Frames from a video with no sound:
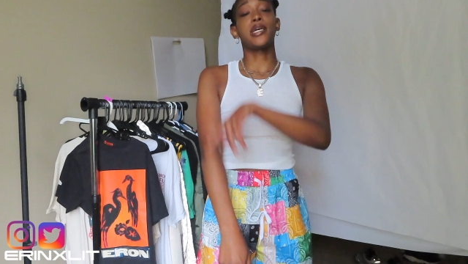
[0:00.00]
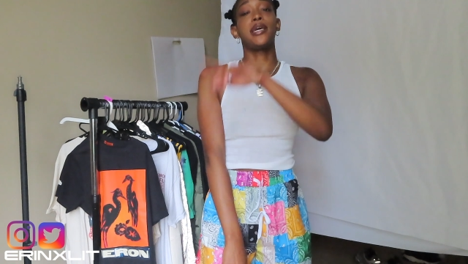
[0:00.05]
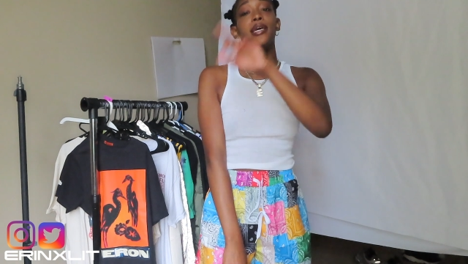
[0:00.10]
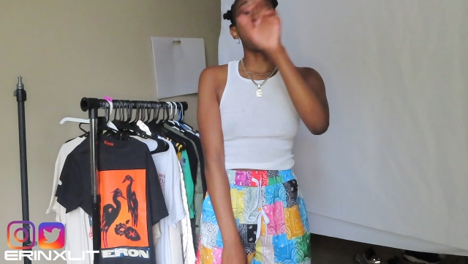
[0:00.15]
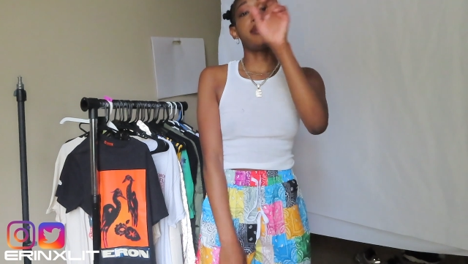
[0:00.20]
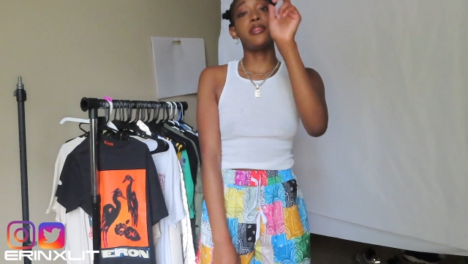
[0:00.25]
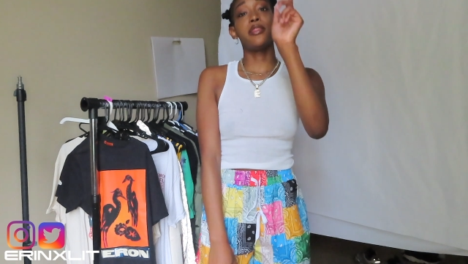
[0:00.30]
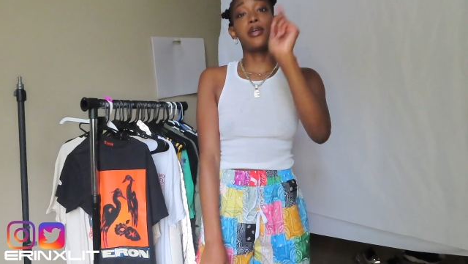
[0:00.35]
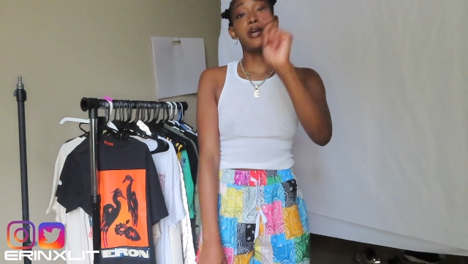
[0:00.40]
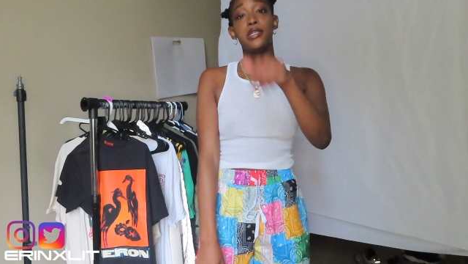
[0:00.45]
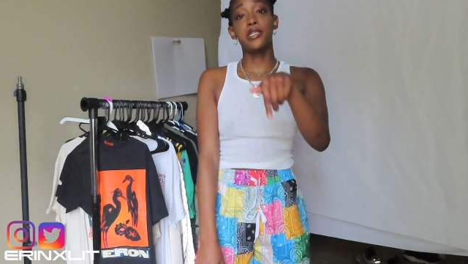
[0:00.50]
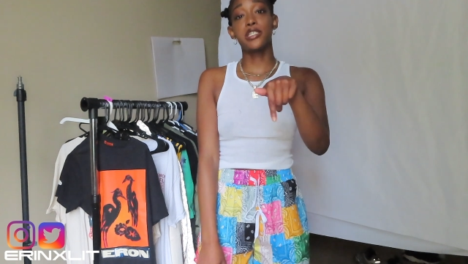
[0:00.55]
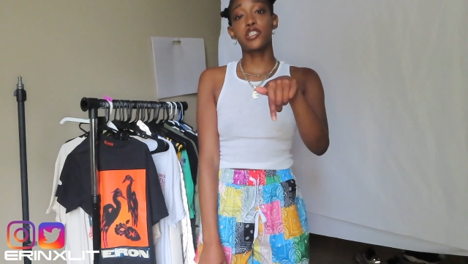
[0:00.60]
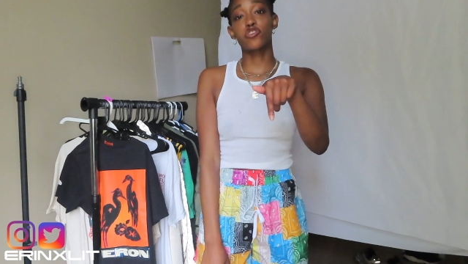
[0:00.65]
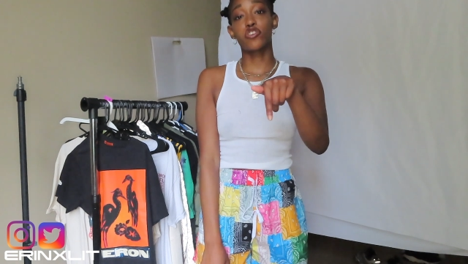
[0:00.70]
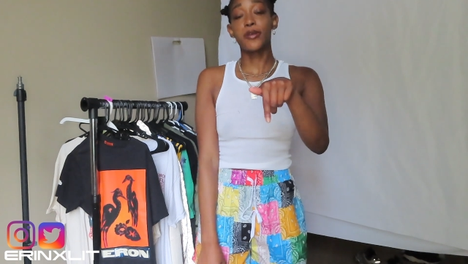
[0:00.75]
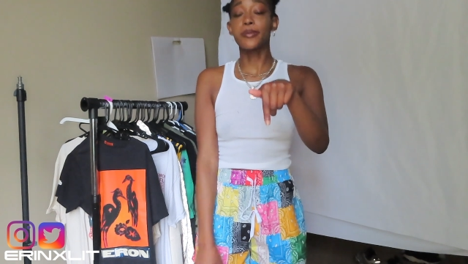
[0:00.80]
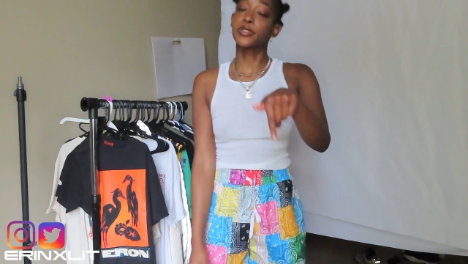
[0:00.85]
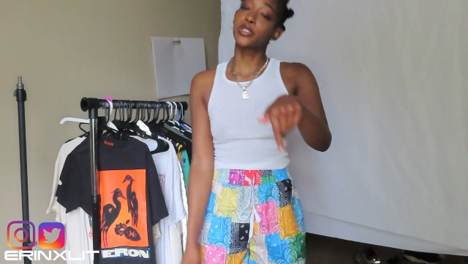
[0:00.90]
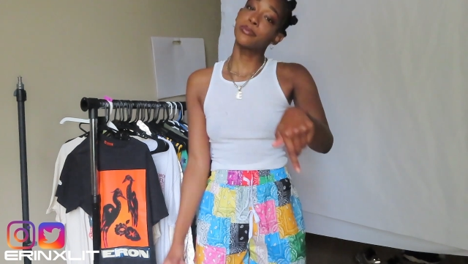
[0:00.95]
in the
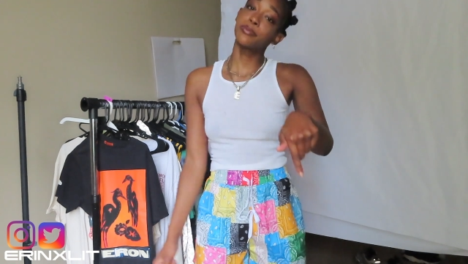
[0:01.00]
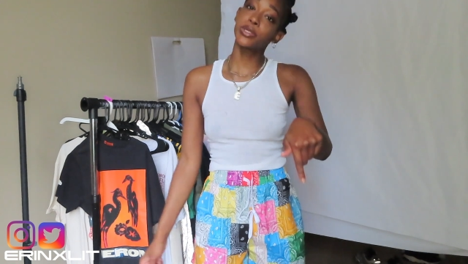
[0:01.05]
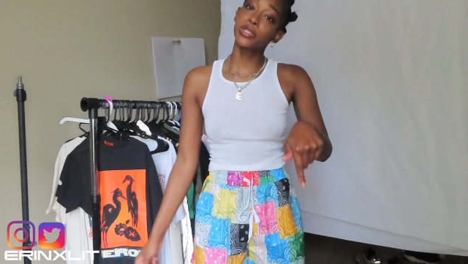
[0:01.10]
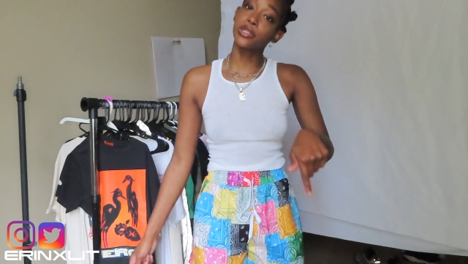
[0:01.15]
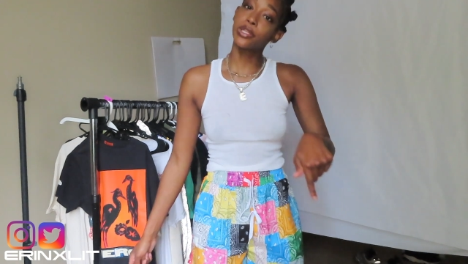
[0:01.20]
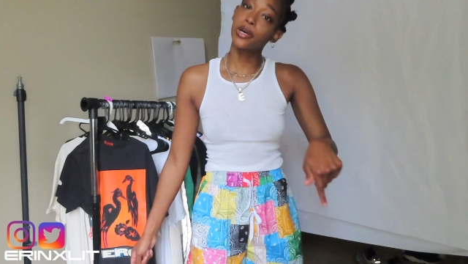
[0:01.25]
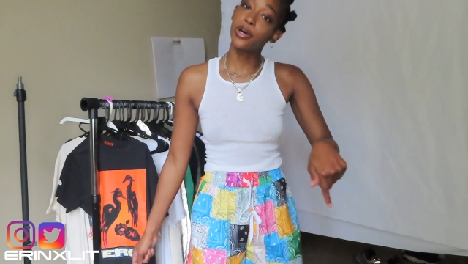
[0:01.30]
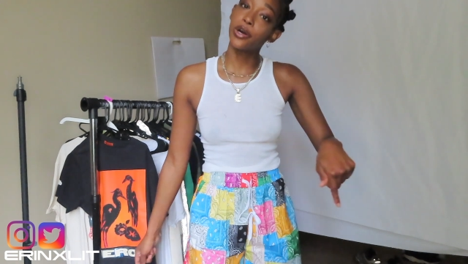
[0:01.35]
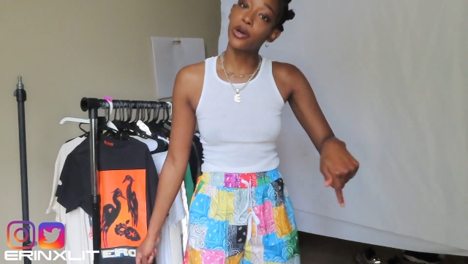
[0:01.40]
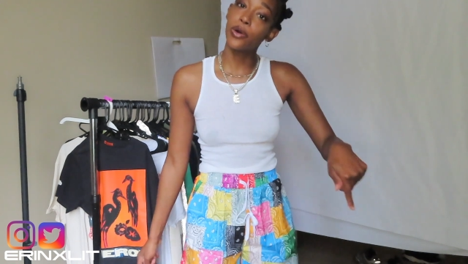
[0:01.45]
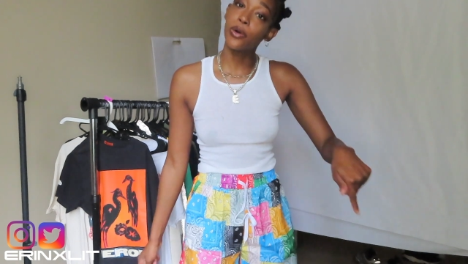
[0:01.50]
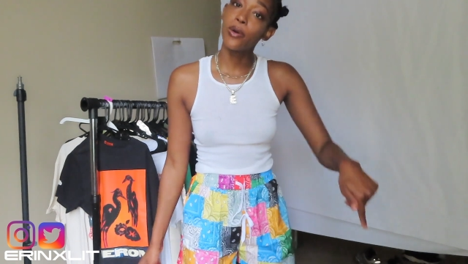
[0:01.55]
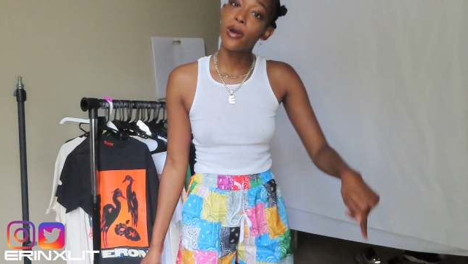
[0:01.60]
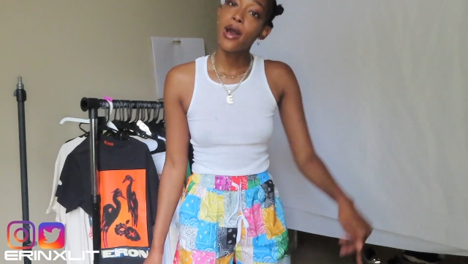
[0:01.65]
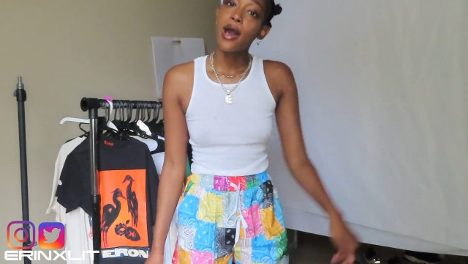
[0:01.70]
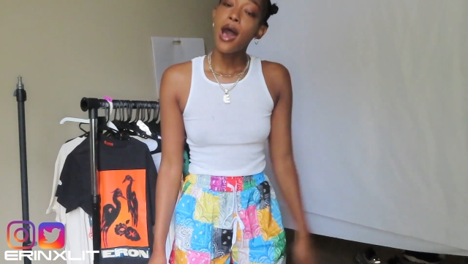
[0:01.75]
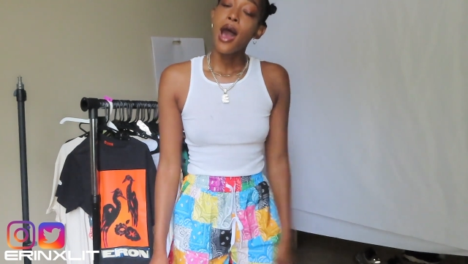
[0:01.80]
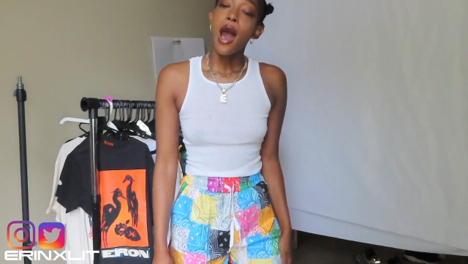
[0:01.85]
description below.